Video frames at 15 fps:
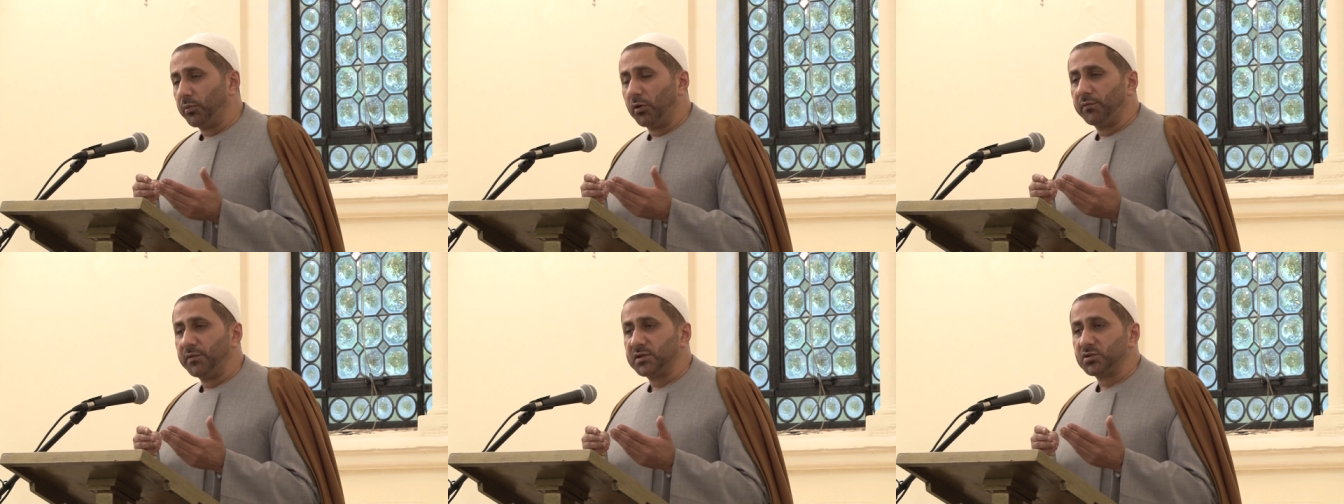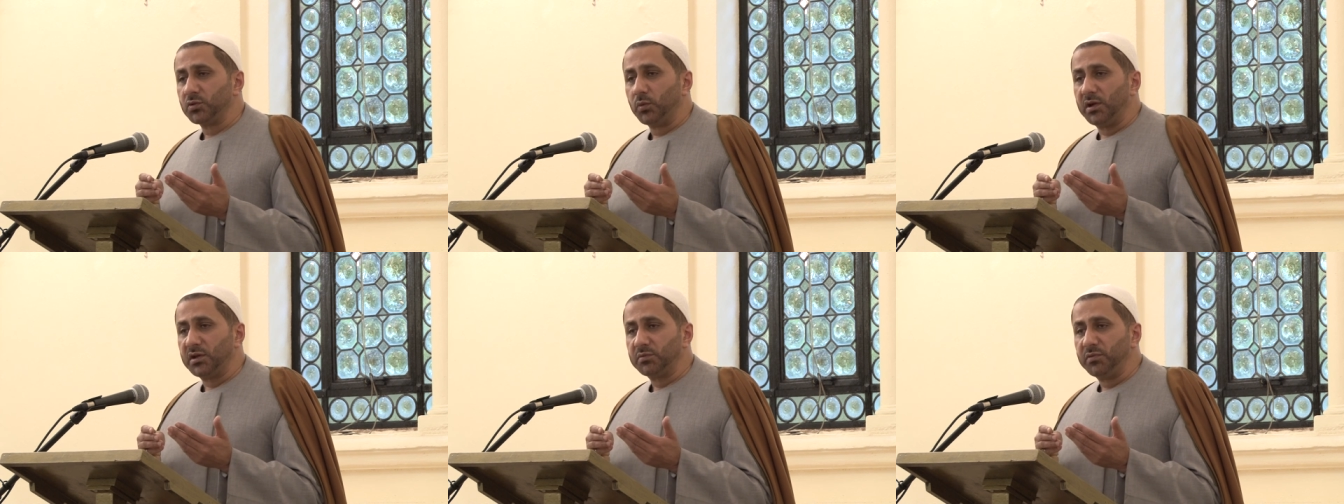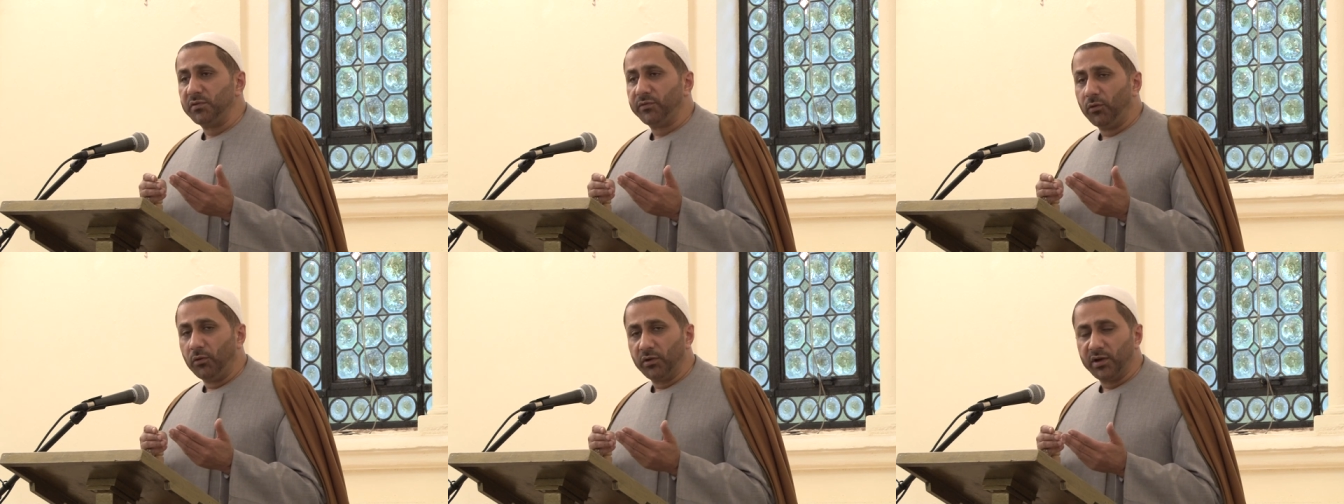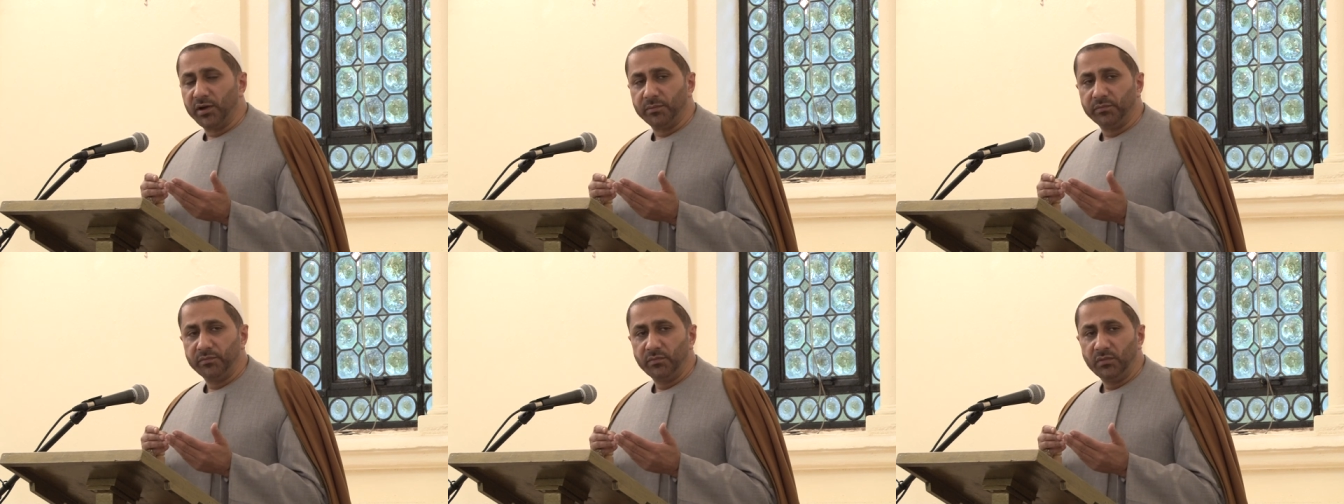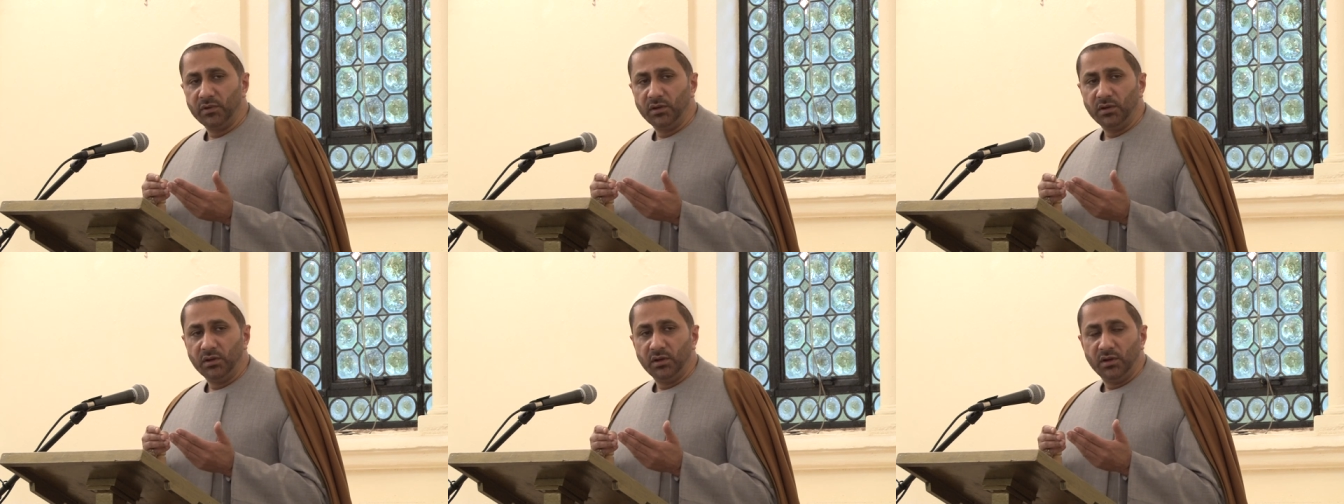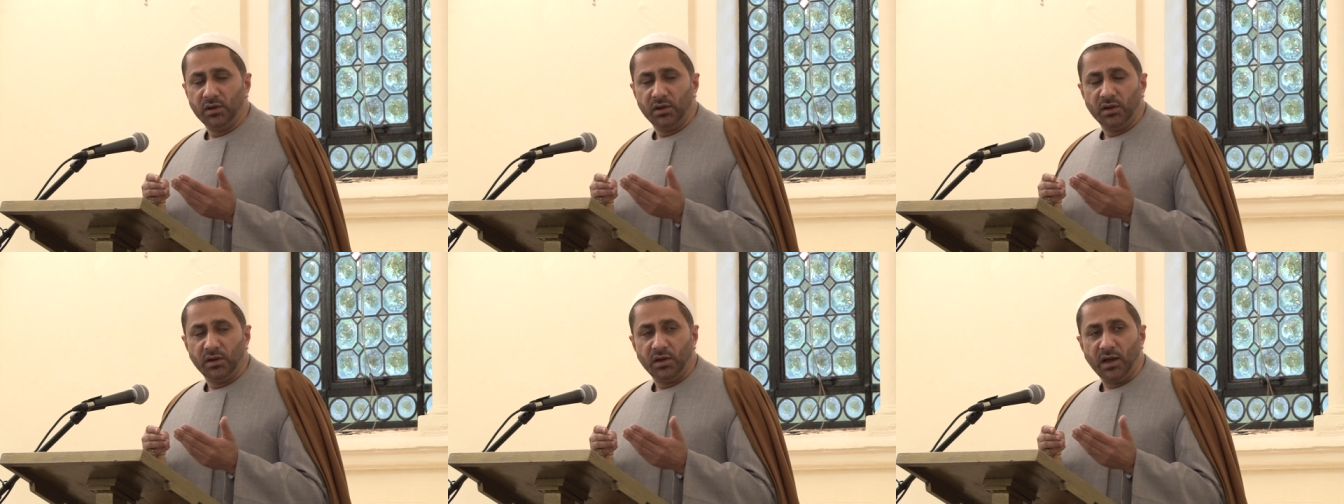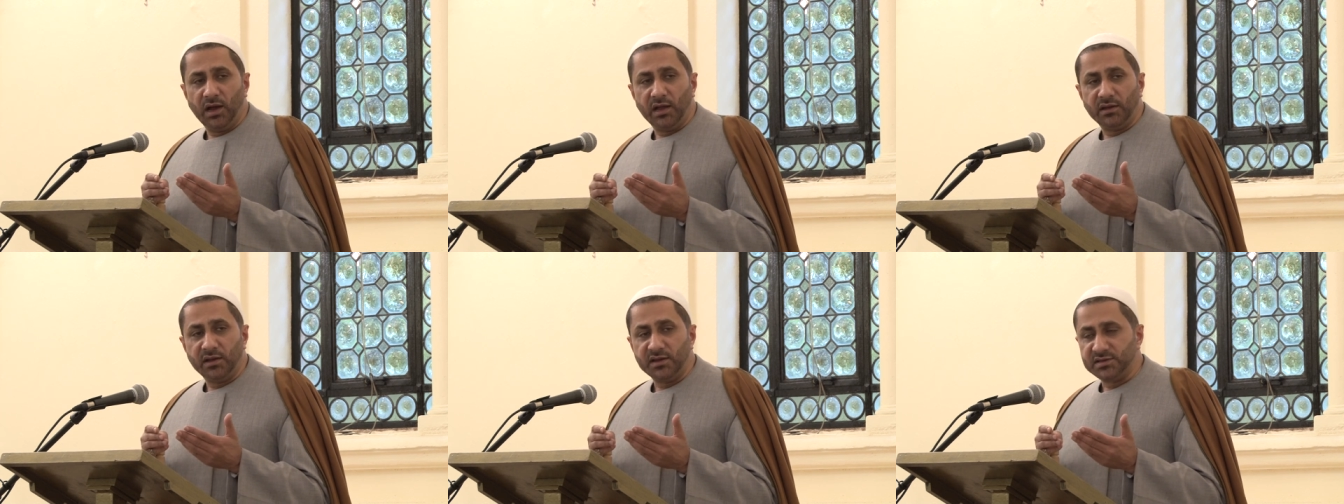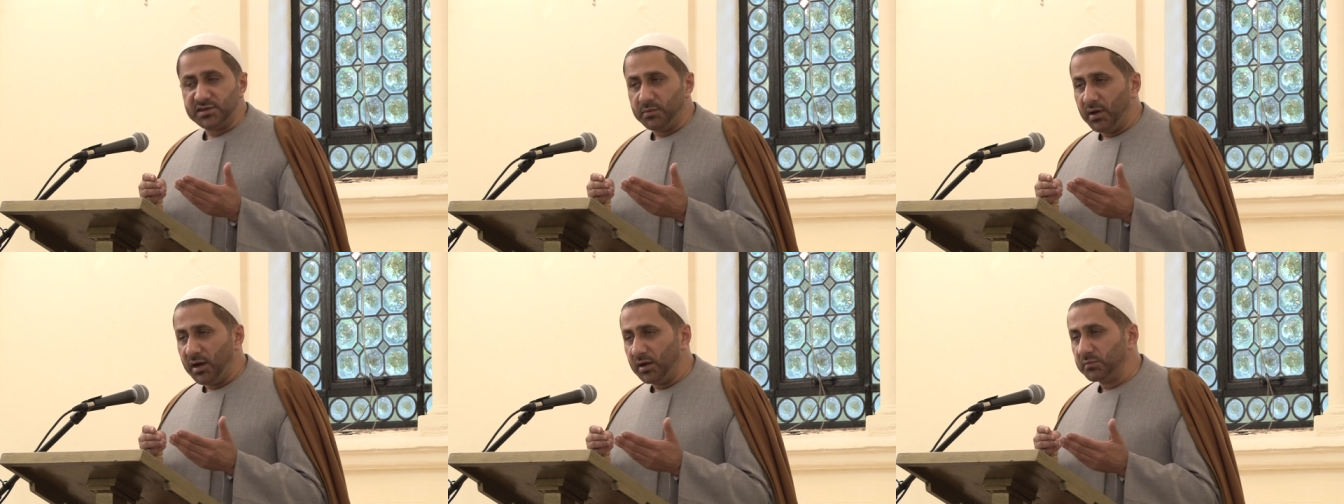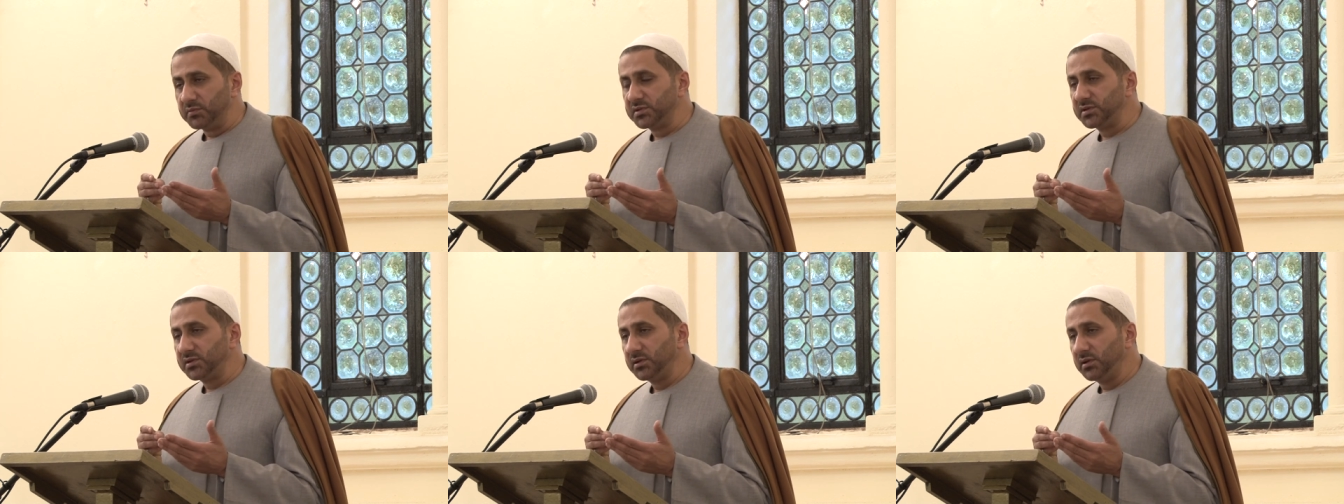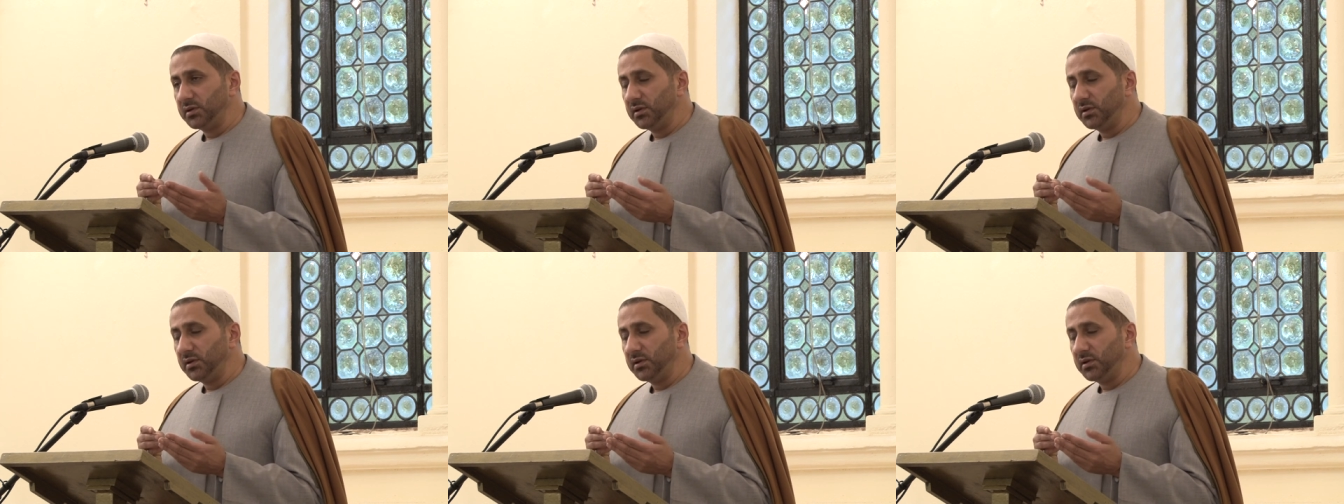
prophets who went before him, and his Imams.